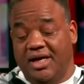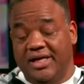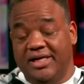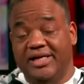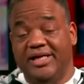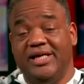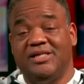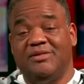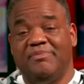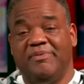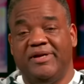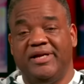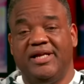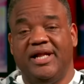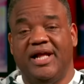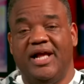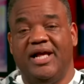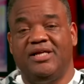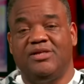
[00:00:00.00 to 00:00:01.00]

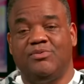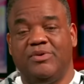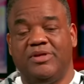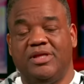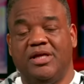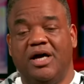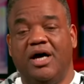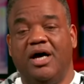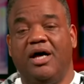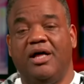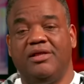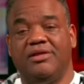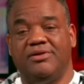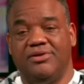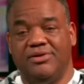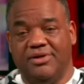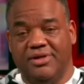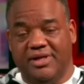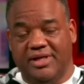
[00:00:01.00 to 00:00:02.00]
ESPN has with
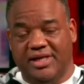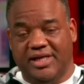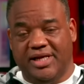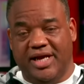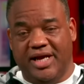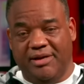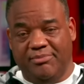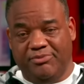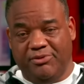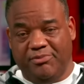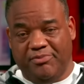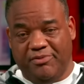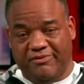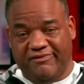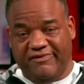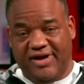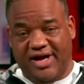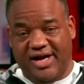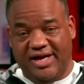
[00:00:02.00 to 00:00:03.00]
other cable
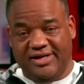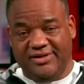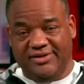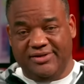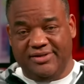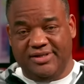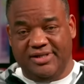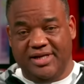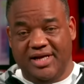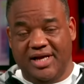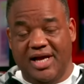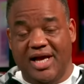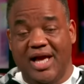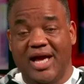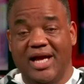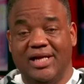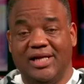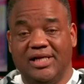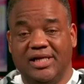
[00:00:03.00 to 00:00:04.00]
providers
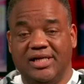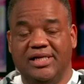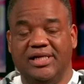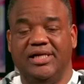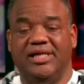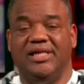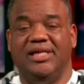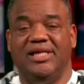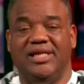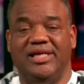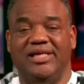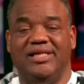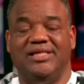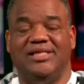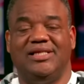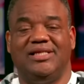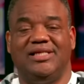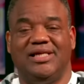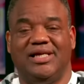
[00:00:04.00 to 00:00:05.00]
and could
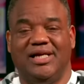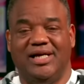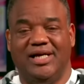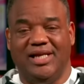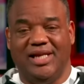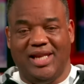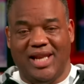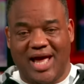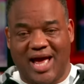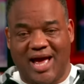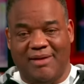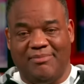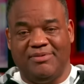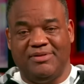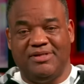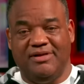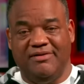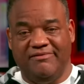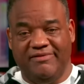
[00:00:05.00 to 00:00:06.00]
lead to the
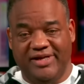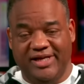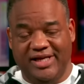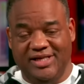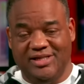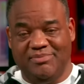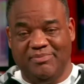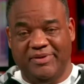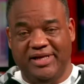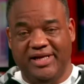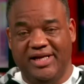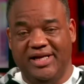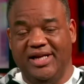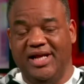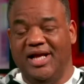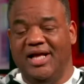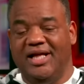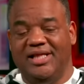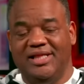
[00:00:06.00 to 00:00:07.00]
collapse of ESPN.
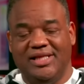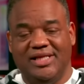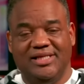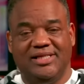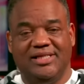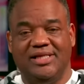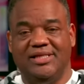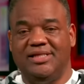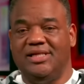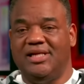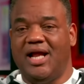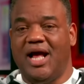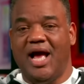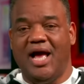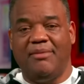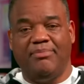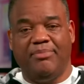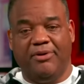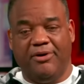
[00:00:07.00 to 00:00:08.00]
This isn't
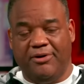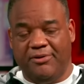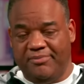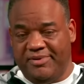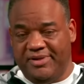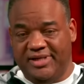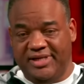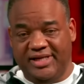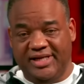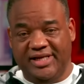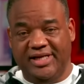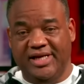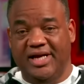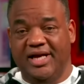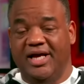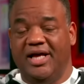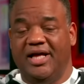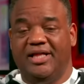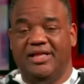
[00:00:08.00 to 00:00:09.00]
hyperbole.
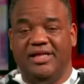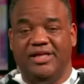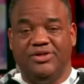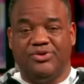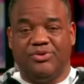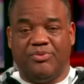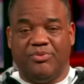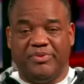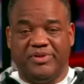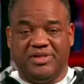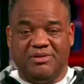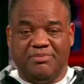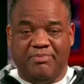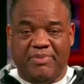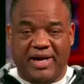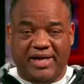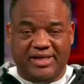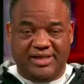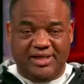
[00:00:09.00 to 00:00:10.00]
These are
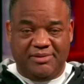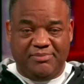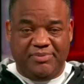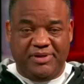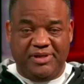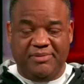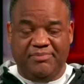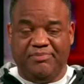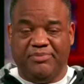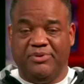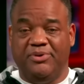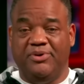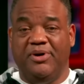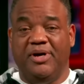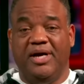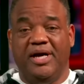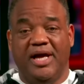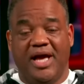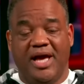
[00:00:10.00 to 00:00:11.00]
respected
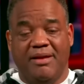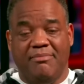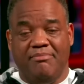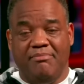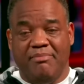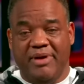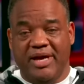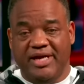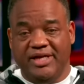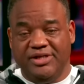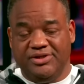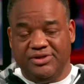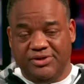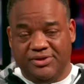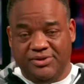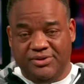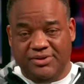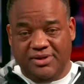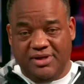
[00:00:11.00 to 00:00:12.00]
people at
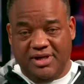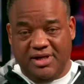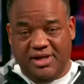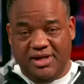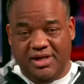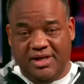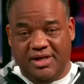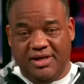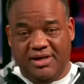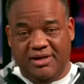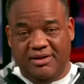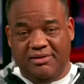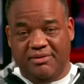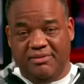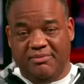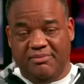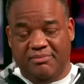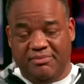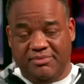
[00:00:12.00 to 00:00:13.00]
major
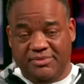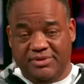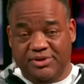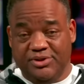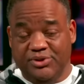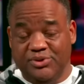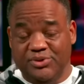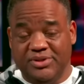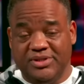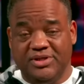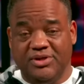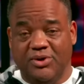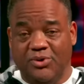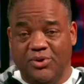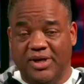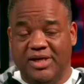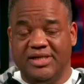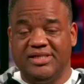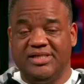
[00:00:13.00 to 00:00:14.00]
news
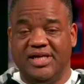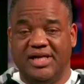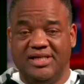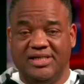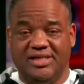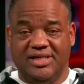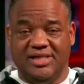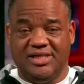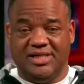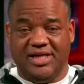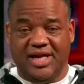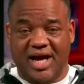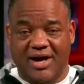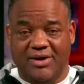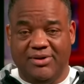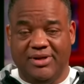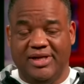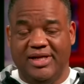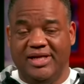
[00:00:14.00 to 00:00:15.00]
organizations and
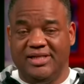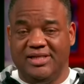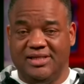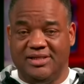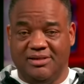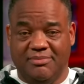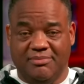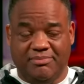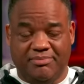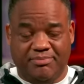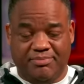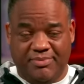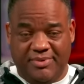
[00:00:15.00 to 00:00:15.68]
outlets and